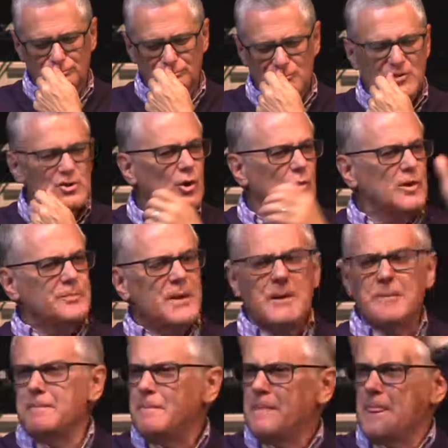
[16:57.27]
Still with me?
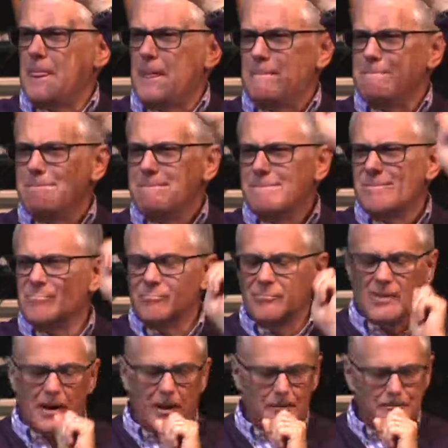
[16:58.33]

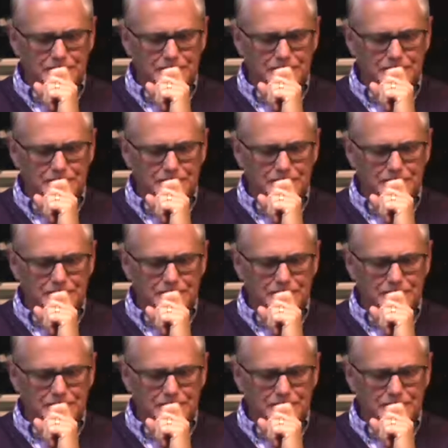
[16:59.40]
Okay.